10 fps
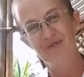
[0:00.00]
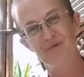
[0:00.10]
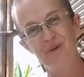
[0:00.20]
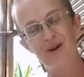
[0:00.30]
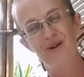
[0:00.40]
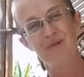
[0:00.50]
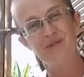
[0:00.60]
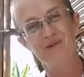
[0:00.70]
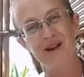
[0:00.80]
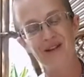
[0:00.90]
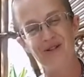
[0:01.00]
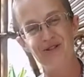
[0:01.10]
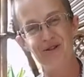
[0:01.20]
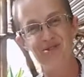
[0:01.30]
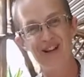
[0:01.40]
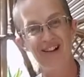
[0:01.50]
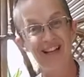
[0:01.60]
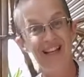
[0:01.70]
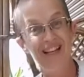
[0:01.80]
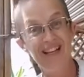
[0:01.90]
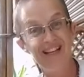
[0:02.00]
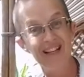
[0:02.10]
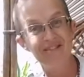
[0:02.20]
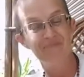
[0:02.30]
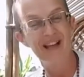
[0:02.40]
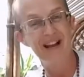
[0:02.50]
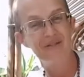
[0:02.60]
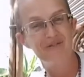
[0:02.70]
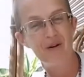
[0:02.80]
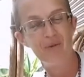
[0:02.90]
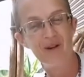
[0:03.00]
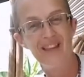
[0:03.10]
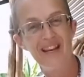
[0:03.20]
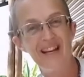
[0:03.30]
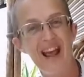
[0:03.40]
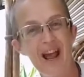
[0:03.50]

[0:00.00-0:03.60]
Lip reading: welcome to my YouTube channel, Healing the Planet from Within.